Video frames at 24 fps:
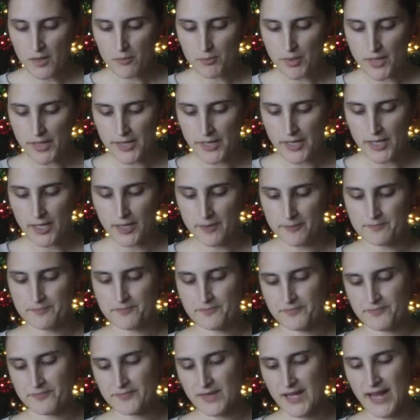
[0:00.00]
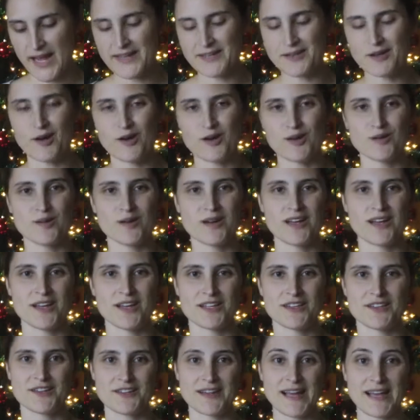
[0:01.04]
but um, I know
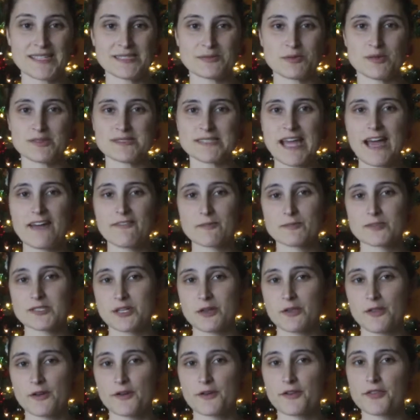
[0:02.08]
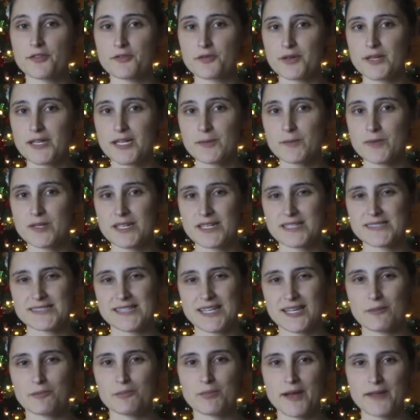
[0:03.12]
they're not supposed to have them till they're three because they
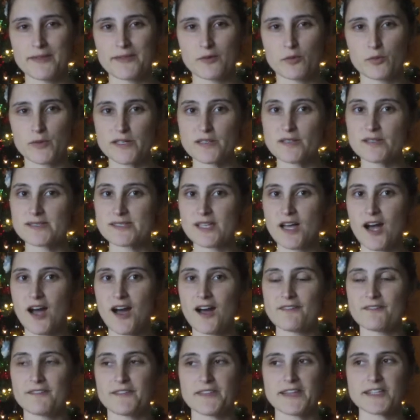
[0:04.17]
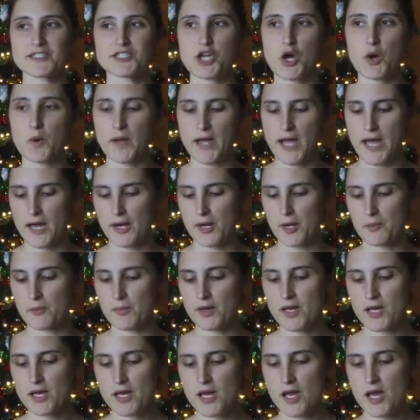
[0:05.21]
can bite the wheels off and they choke on
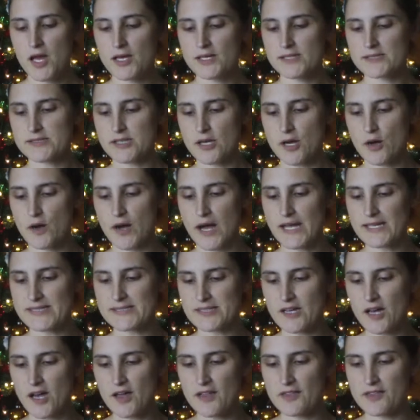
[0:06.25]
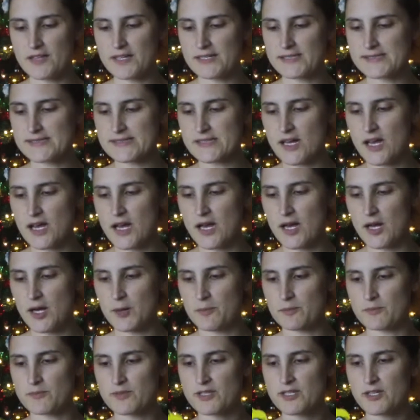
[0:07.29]
them. So I saw this
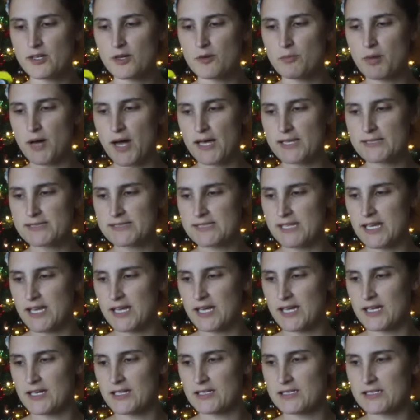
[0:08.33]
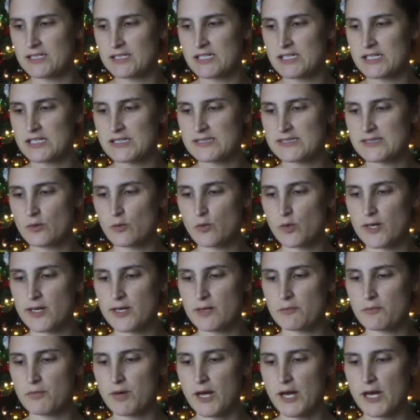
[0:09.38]
um, little bus and it's a
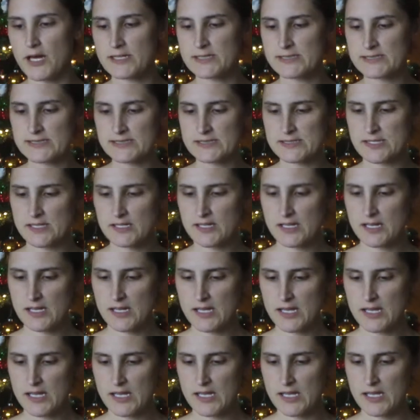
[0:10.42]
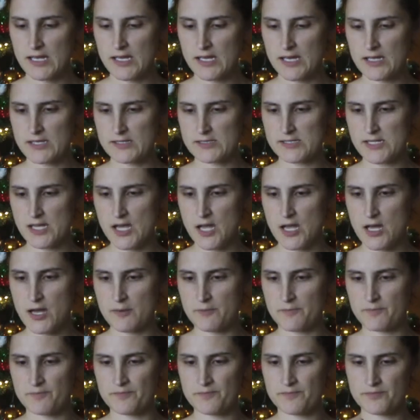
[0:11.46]
wooden bus and
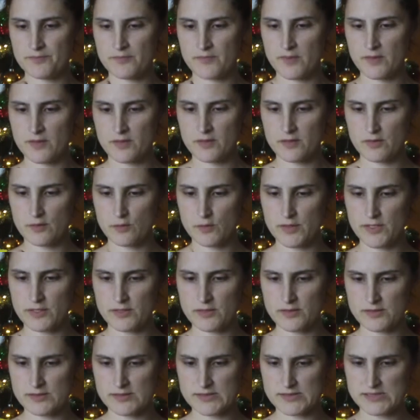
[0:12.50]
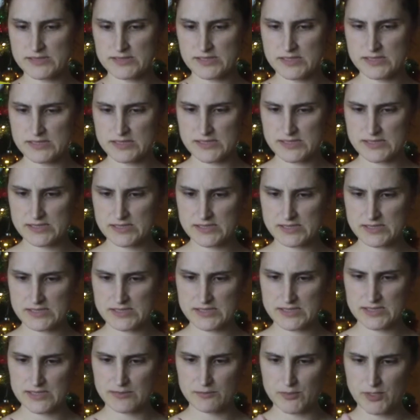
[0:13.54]
um, the wheels, it doesn't
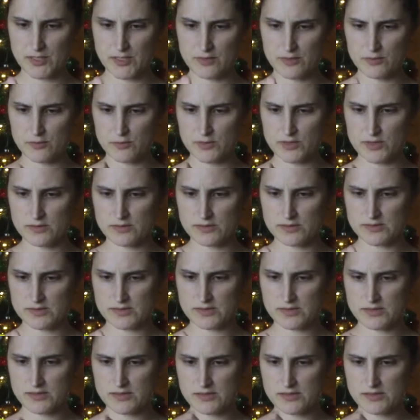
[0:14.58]
seem like the wheels